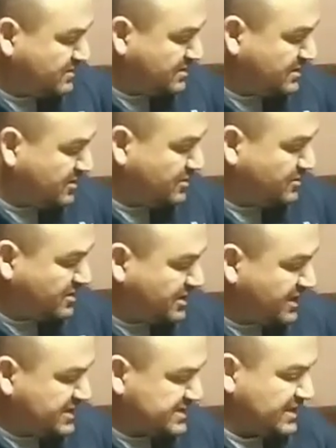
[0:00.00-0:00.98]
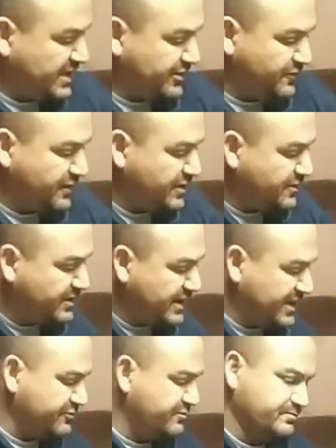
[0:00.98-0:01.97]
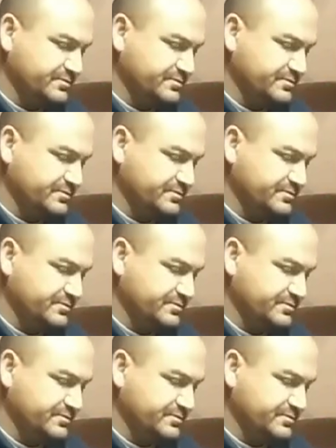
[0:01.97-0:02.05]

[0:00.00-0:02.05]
you know, on each side over here, and I,